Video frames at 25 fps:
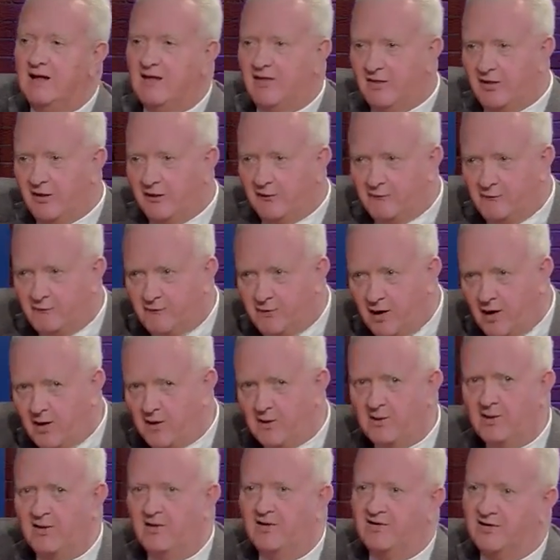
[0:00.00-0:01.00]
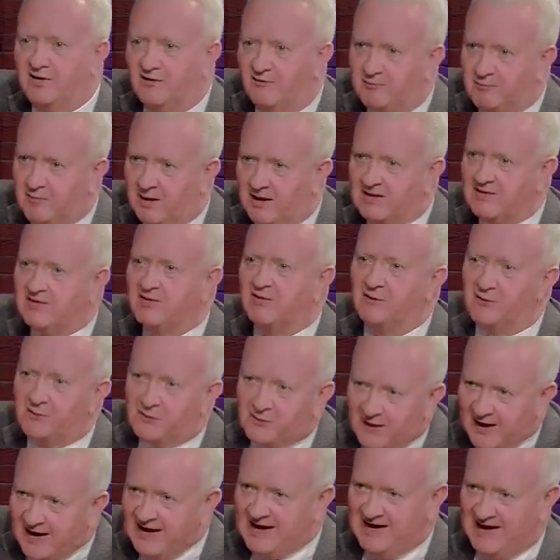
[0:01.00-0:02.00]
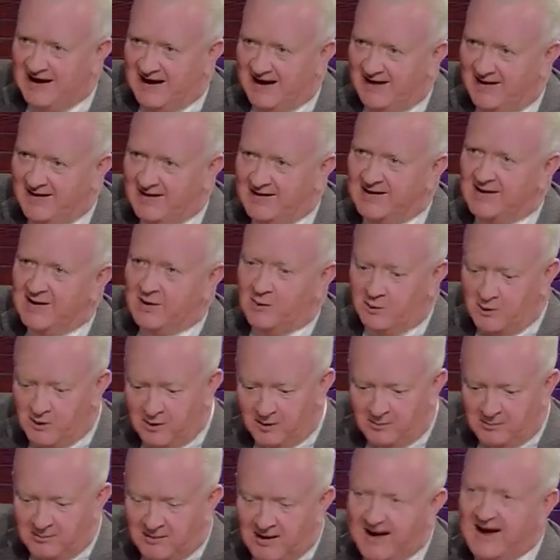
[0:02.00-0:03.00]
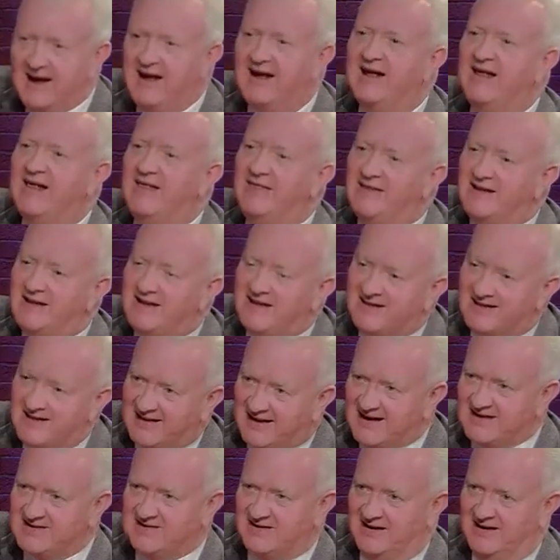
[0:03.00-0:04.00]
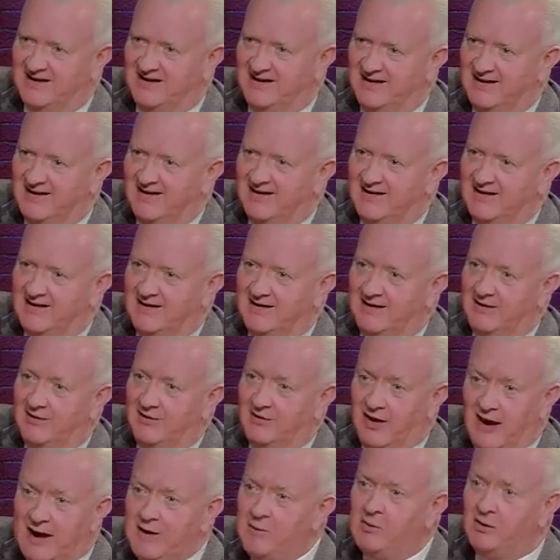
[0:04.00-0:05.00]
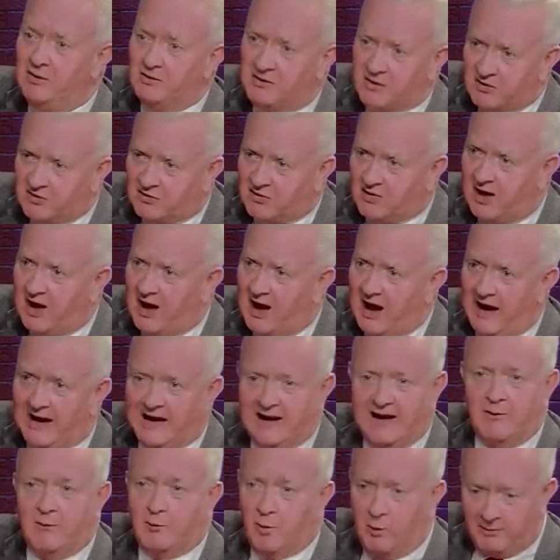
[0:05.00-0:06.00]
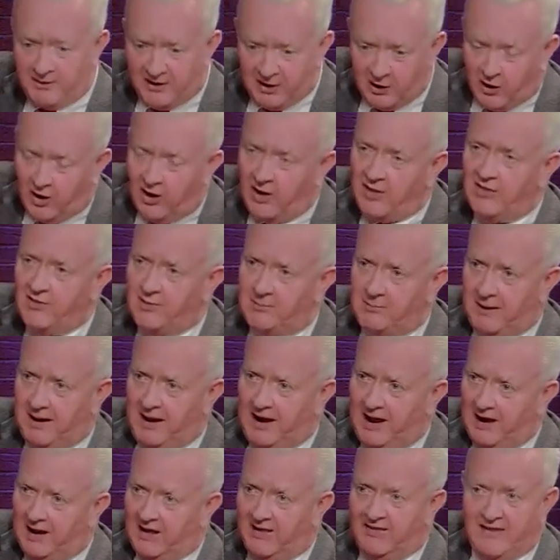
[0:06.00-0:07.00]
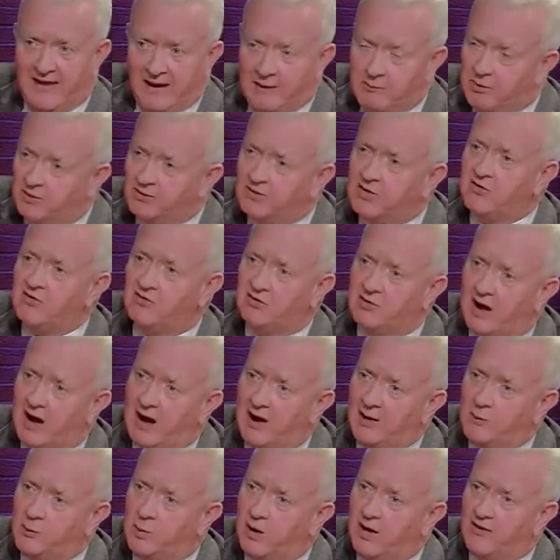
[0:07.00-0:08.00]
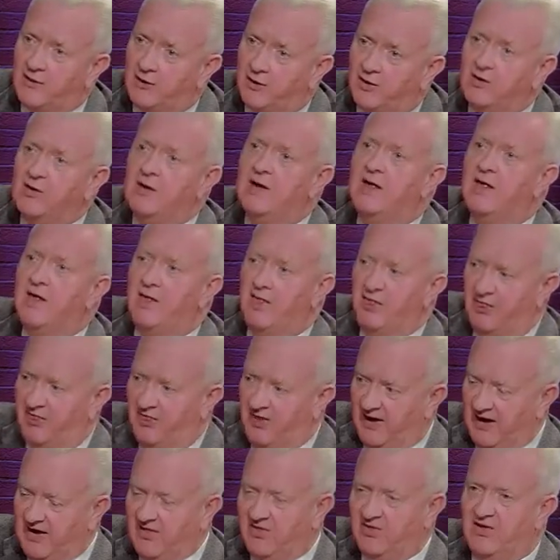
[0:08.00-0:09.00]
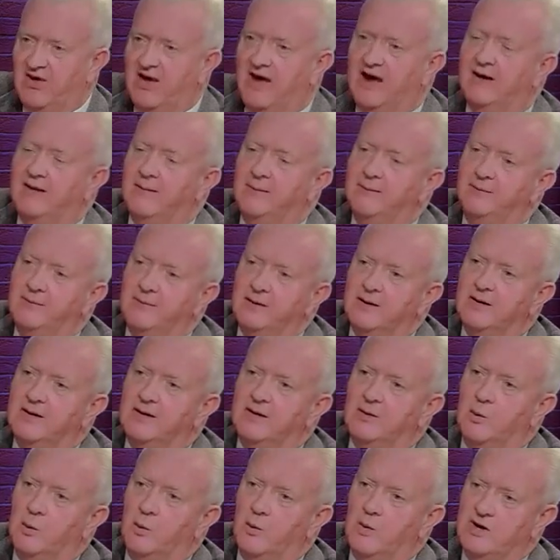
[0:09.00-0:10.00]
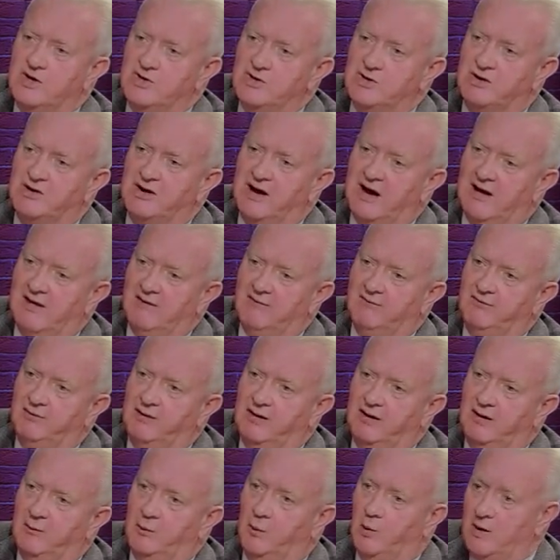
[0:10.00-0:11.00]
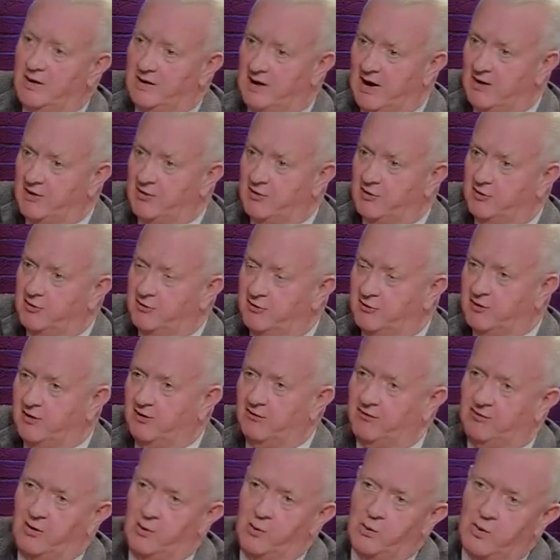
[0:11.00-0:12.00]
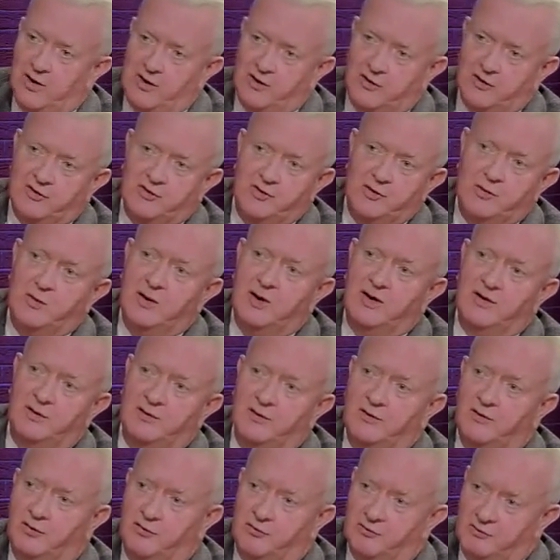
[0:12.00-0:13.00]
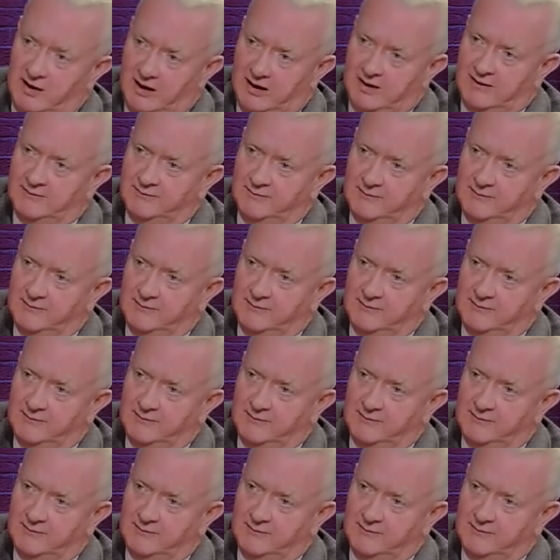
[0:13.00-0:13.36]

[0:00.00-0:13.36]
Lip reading: The voters of Pennsylvania will make the decision. They will decide. It will be on the ballot. They will decide whether they think we should have 151 or 203.